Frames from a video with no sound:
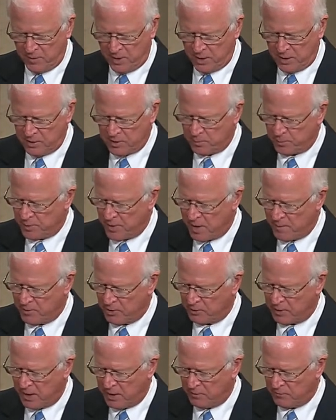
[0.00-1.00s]
need to
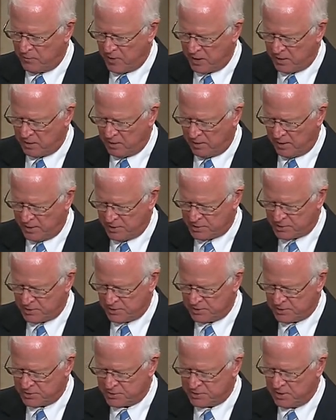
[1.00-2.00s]
promulgate
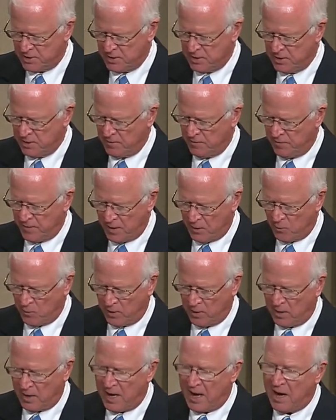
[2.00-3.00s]
regulations that
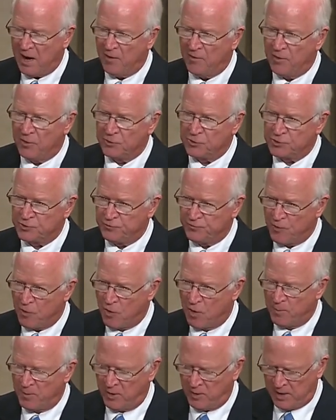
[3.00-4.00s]
will allow those
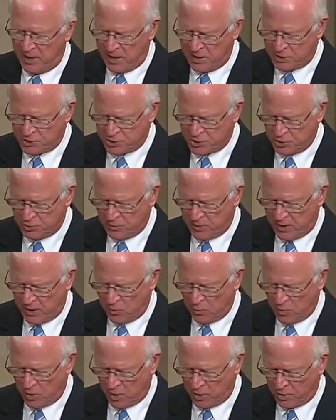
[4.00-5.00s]
former H-2A
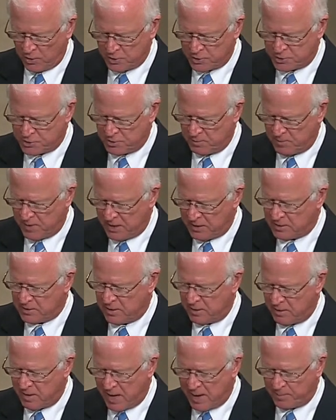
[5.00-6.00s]
workers to make
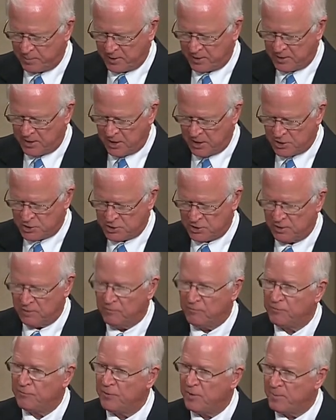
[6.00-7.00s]
their
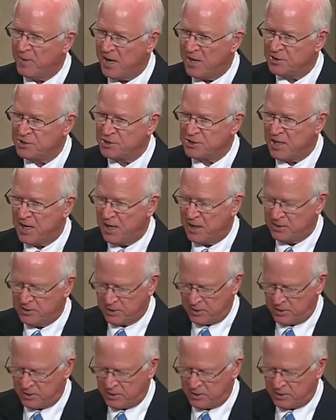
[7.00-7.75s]
application from outside the